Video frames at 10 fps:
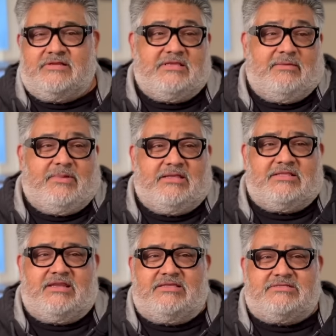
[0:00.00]
I came back
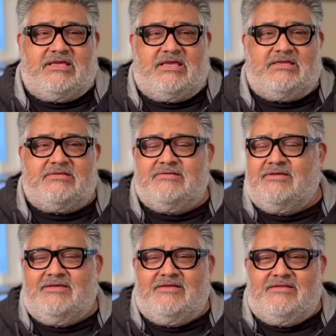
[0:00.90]
the next day and
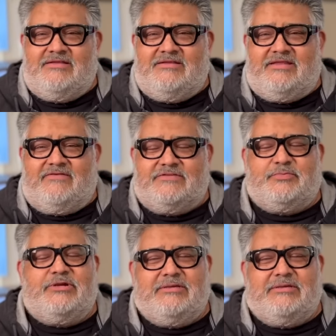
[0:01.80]
Dave was pretty